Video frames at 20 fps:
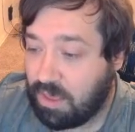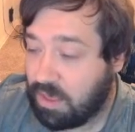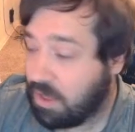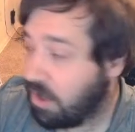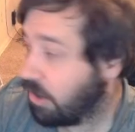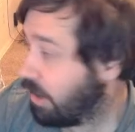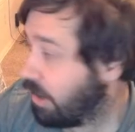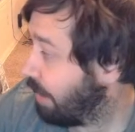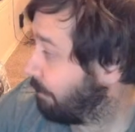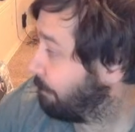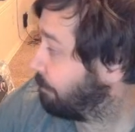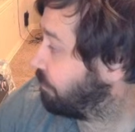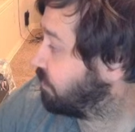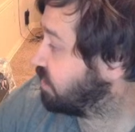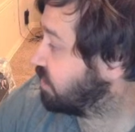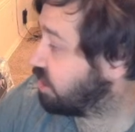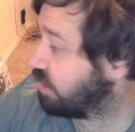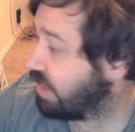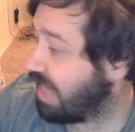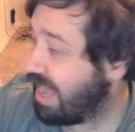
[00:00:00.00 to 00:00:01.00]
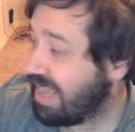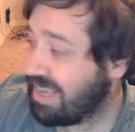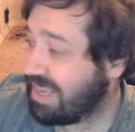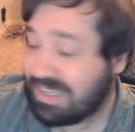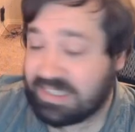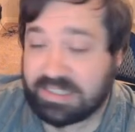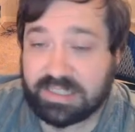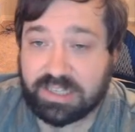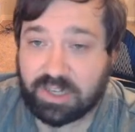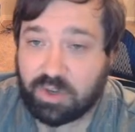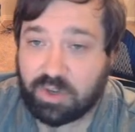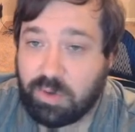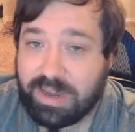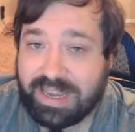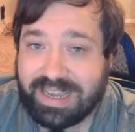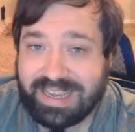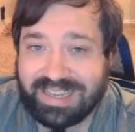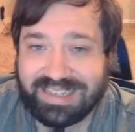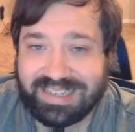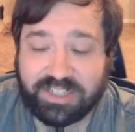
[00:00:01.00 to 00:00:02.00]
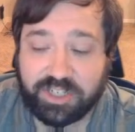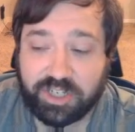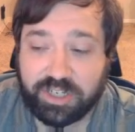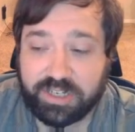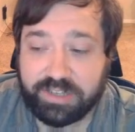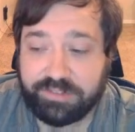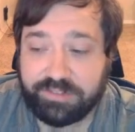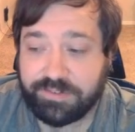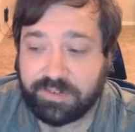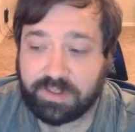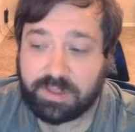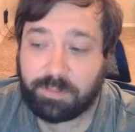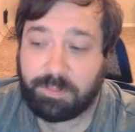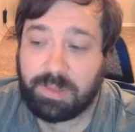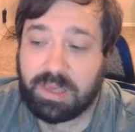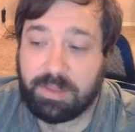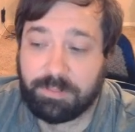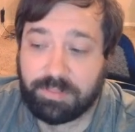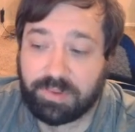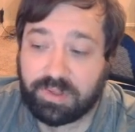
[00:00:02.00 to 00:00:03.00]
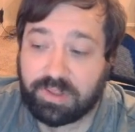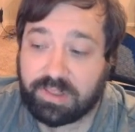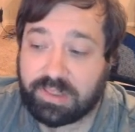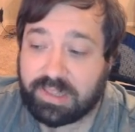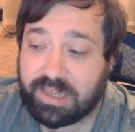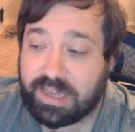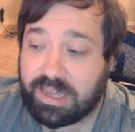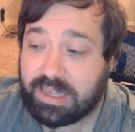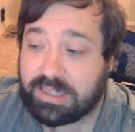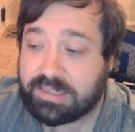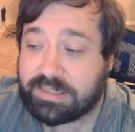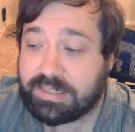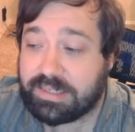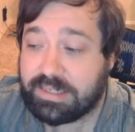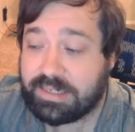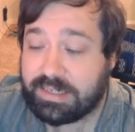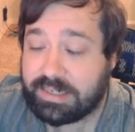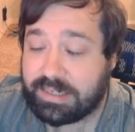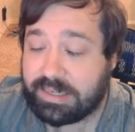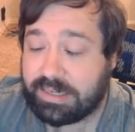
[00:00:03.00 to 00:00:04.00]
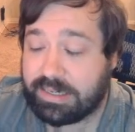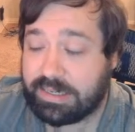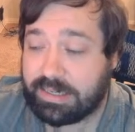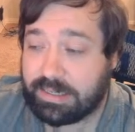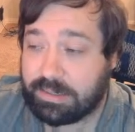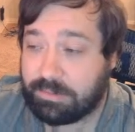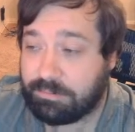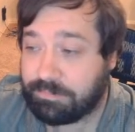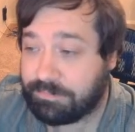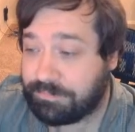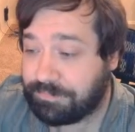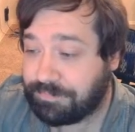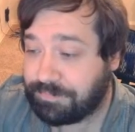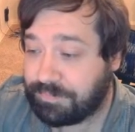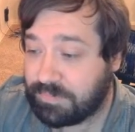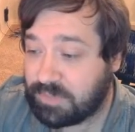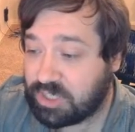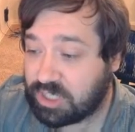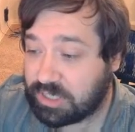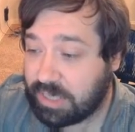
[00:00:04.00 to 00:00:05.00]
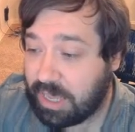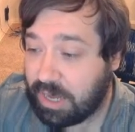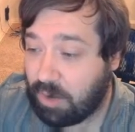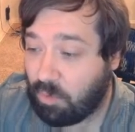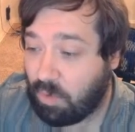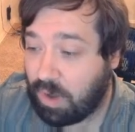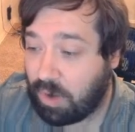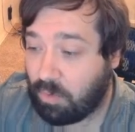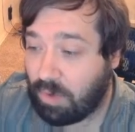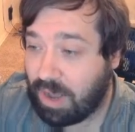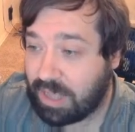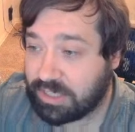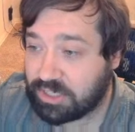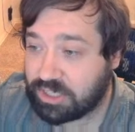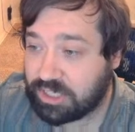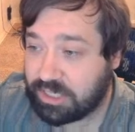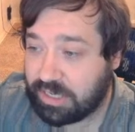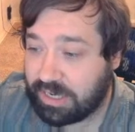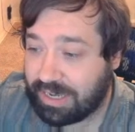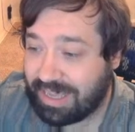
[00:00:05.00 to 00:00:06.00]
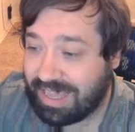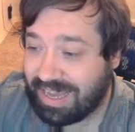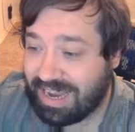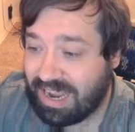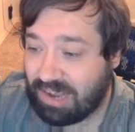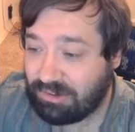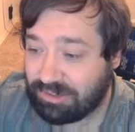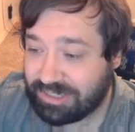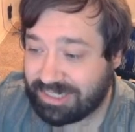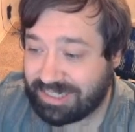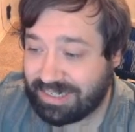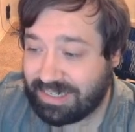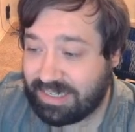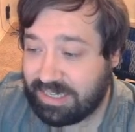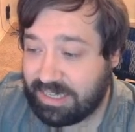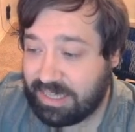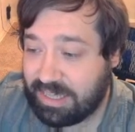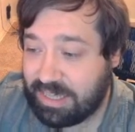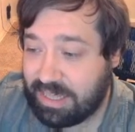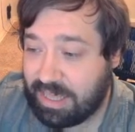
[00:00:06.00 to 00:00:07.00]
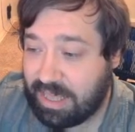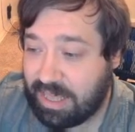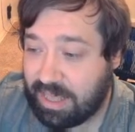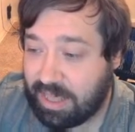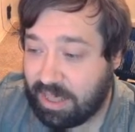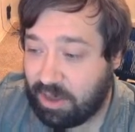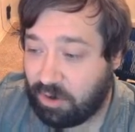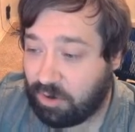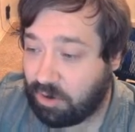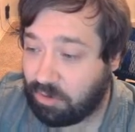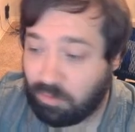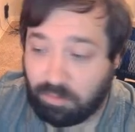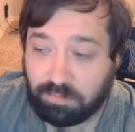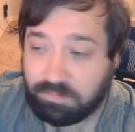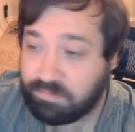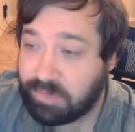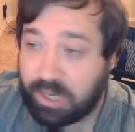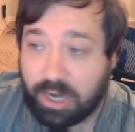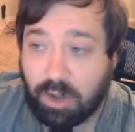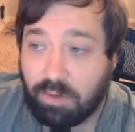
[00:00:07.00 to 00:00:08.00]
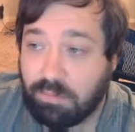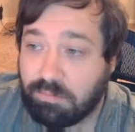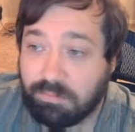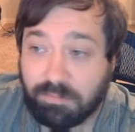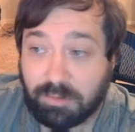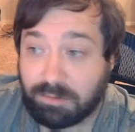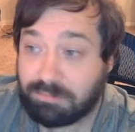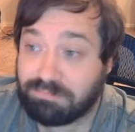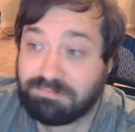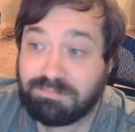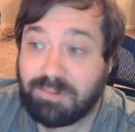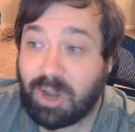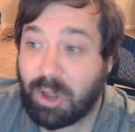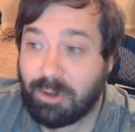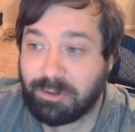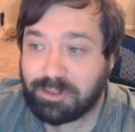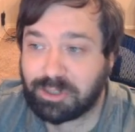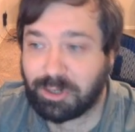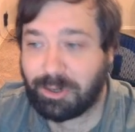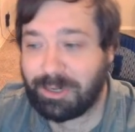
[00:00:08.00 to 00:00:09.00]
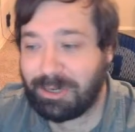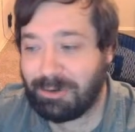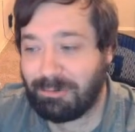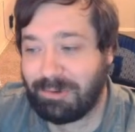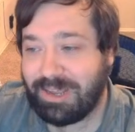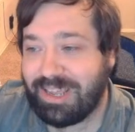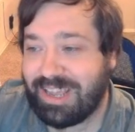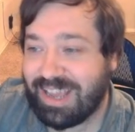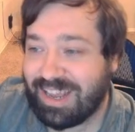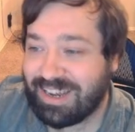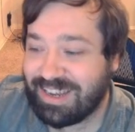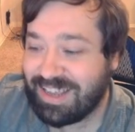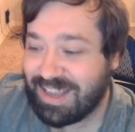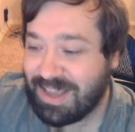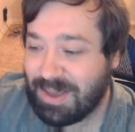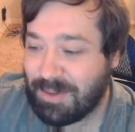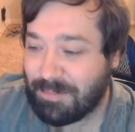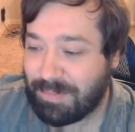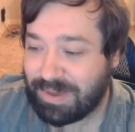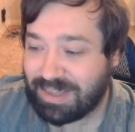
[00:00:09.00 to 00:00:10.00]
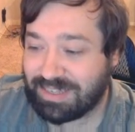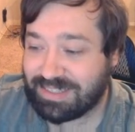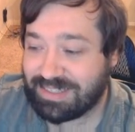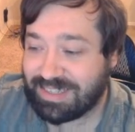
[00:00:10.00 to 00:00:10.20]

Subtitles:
Okay, so that is the quick and dirty for the people that just kind of want to watch and get out. Or go enjoy your weekend. But